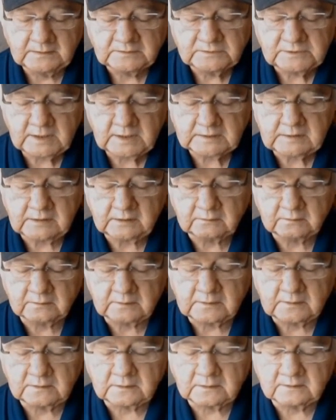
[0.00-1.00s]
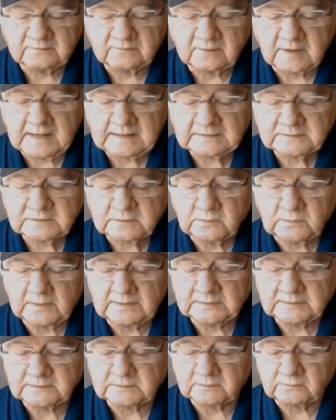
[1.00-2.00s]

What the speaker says: Jockey Cornelio Velasquez